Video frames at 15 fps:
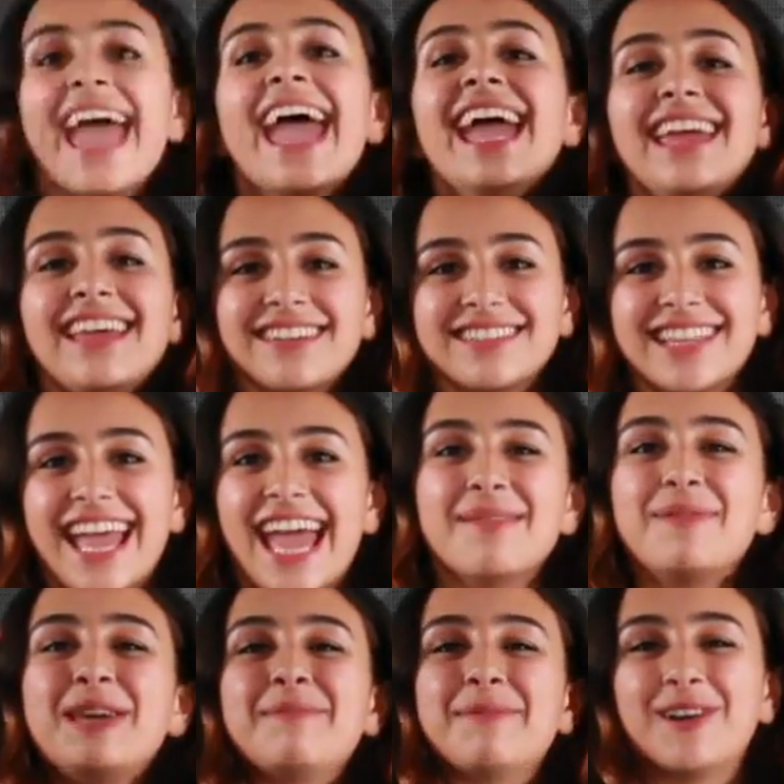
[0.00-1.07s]
Hey,
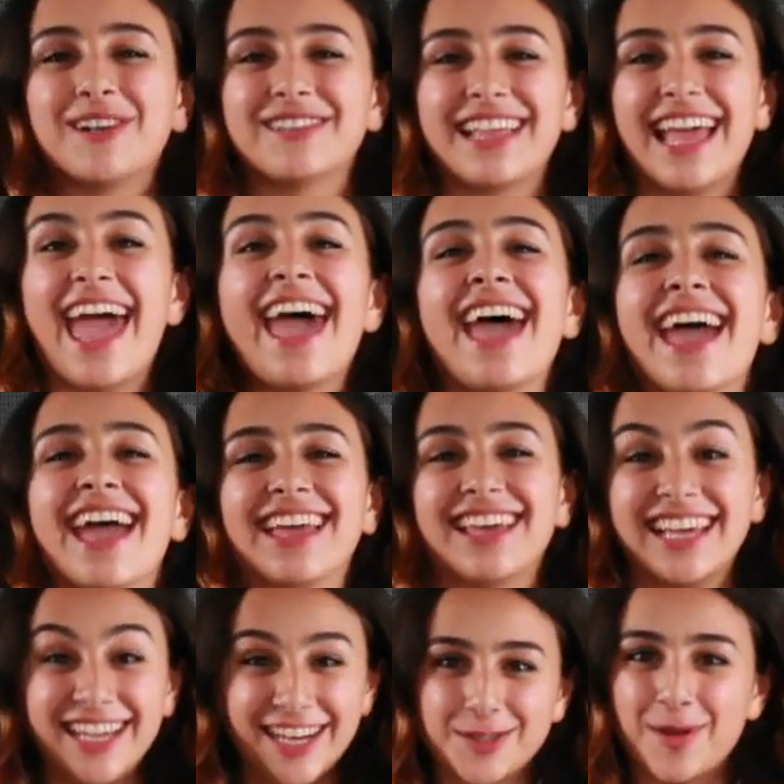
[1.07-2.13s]
Hey people, hey,
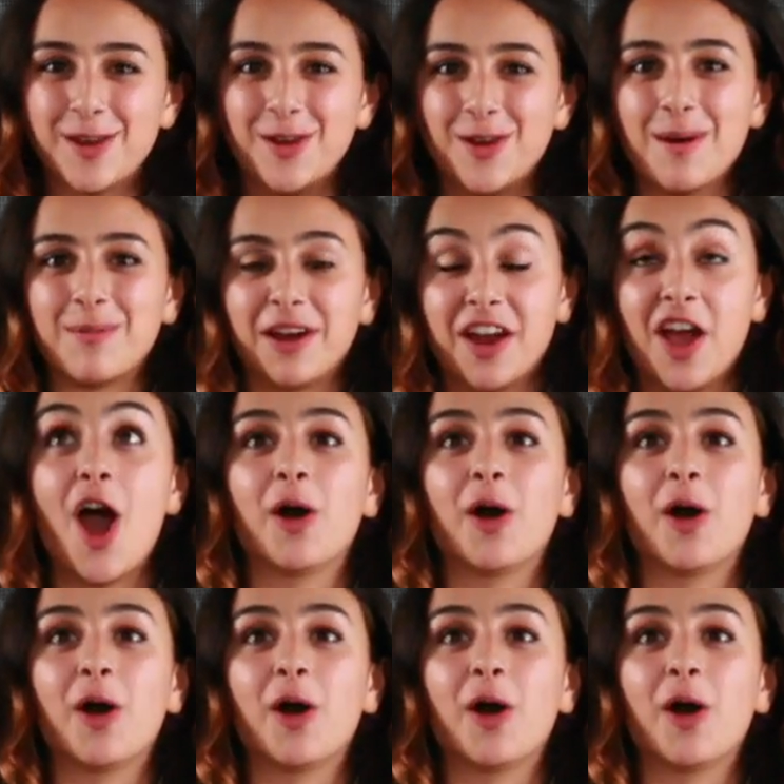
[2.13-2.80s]
here's my new number.